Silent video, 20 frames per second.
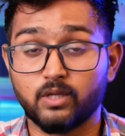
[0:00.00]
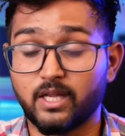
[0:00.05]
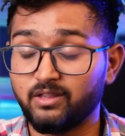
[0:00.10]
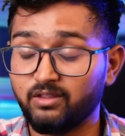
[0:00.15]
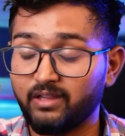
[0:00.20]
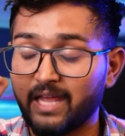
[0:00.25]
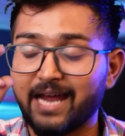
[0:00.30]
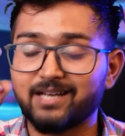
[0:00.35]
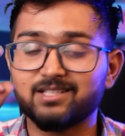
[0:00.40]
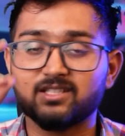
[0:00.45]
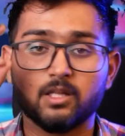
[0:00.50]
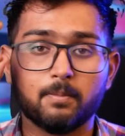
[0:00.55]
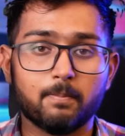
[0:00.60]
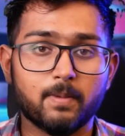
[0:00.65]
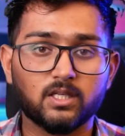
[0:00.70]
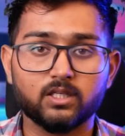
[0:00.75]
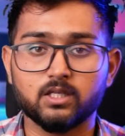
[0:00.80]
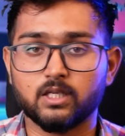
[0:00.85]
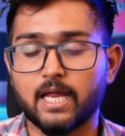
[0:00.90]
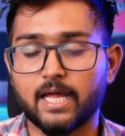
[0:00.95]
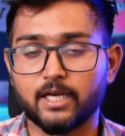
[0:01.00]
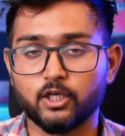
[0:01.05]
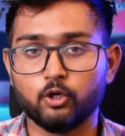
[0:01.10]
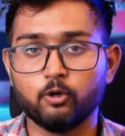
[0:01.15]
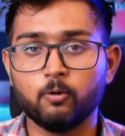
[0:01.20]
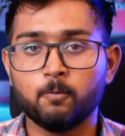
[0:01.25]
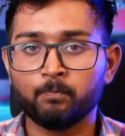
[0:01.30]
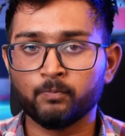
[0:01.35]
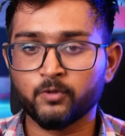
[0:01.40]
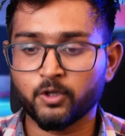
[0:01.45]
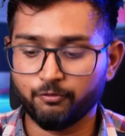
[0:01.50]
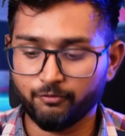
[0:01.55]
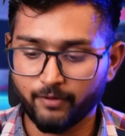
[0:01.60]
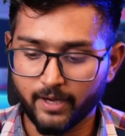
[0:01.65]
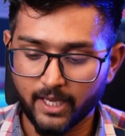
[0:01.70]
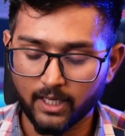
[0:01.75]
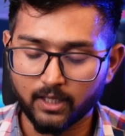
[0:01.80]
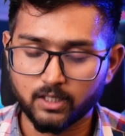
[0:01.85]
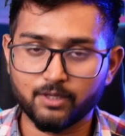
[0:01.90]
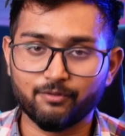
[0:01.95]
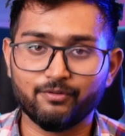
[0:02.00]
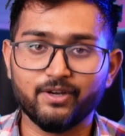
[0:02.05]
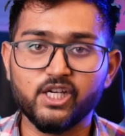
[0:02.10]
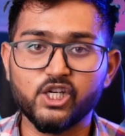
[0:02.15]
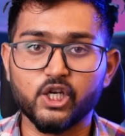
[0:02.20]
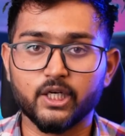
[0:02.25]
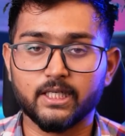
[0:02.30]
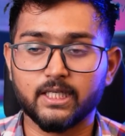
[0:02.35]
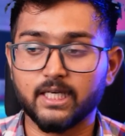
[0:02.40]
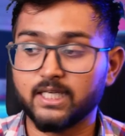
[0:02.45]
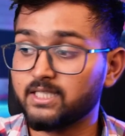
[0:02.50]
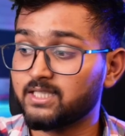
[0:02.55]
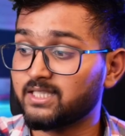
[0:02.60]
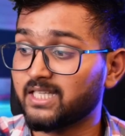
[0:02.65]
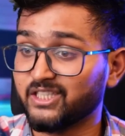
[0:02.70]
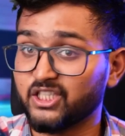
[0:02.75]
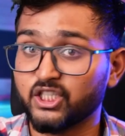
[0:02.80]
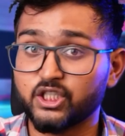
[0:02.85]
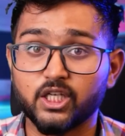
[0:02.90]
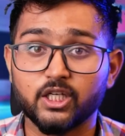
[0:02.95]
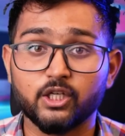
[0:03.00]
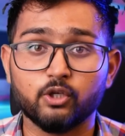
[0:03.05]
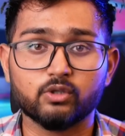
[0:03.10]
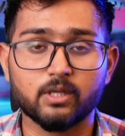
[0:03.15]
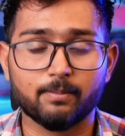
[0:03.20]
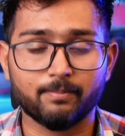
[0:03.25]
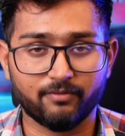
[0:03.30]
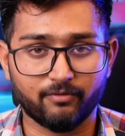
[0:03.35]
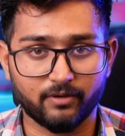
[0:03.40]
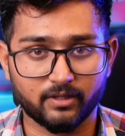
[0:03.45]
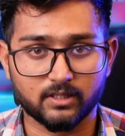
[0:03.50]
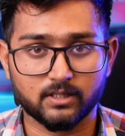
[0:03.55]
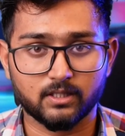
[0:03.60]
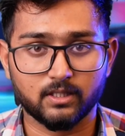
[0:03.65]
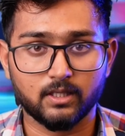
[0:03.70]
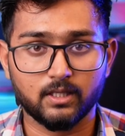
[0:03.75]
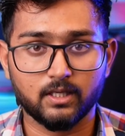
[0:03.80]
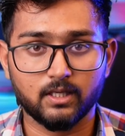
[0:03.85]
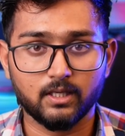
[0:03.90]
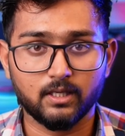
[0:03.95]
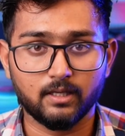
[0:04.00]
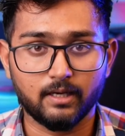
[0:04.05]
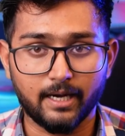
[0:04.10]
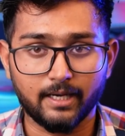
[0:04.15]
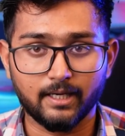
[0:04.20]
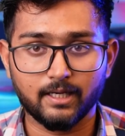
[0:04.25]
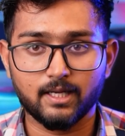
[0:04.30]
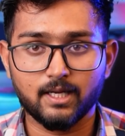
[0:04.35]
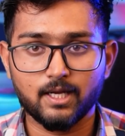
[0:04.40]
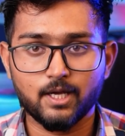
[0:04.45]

and that's the best scenario where the video editor is suggesting you some effects, right?